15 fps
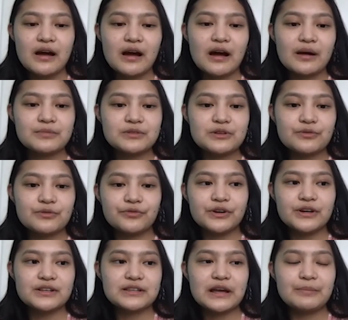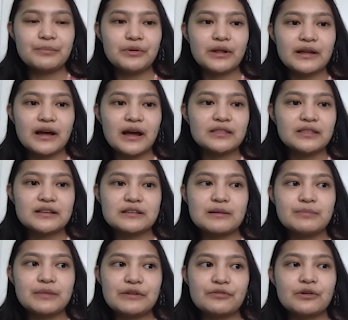So for example, like I think
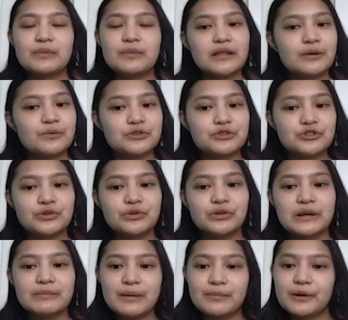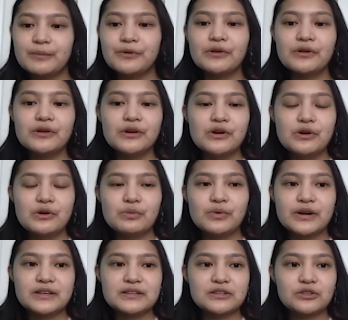something for me that was truly memorable
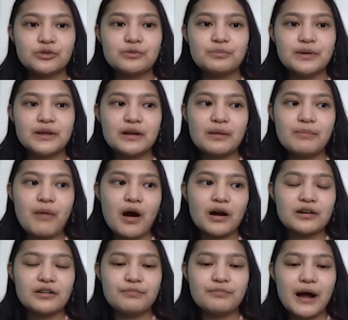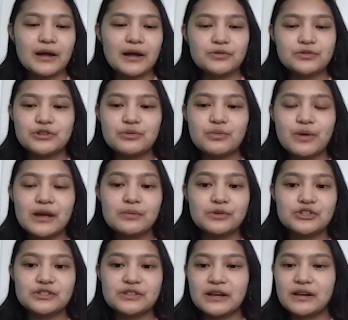was through being a part of Bio 2A,
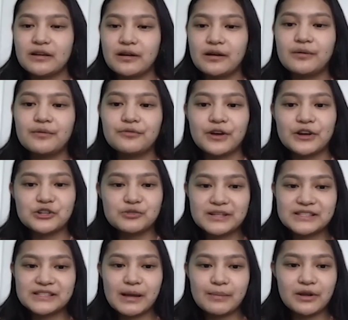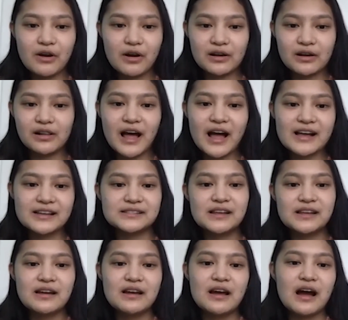which is like a freshman seminar class.
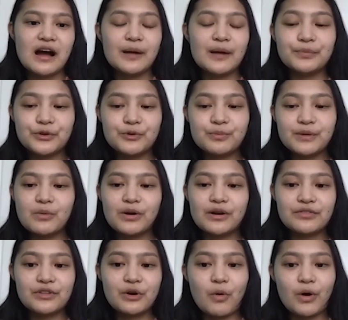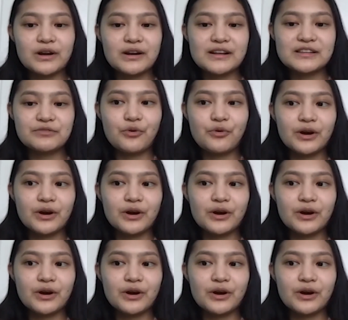Through being one of the coordinators for